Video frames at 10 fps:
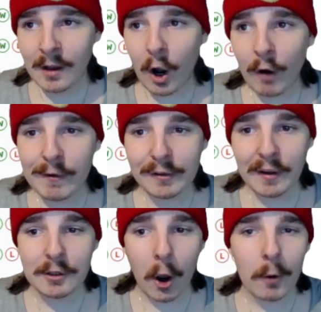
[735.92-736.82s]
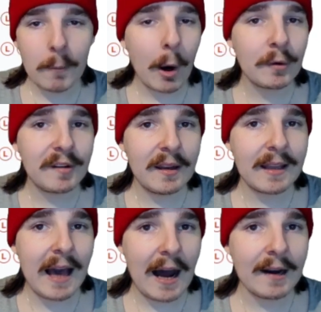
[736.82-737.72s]
Obviously, no
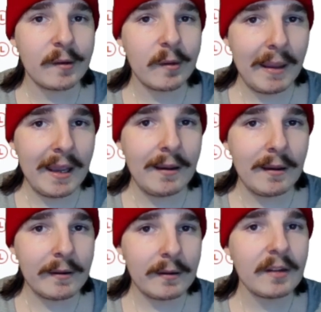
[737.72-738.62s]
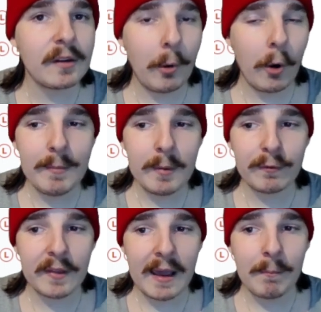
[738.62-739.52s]
Mohsin Khan is a big disappointment
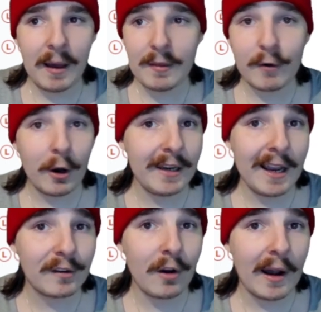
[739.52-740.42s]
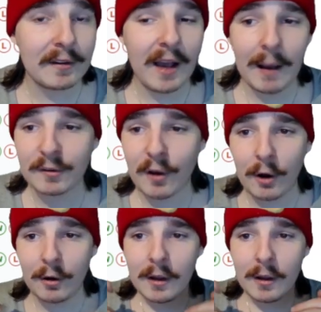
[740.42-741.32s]
for them, but they've got next guys up.
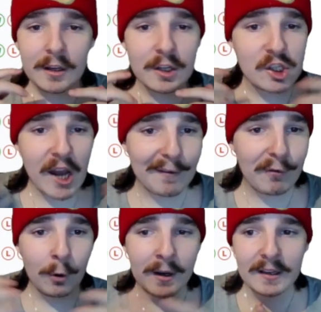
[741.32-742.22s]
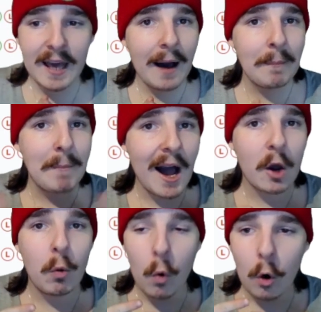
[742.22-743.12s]
So, Jadhav Unadkut,
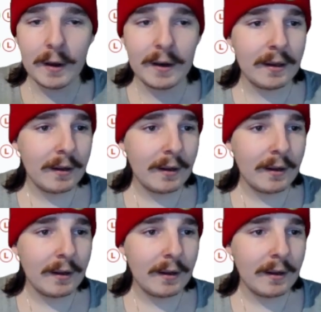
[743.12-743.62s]
Mark Wood.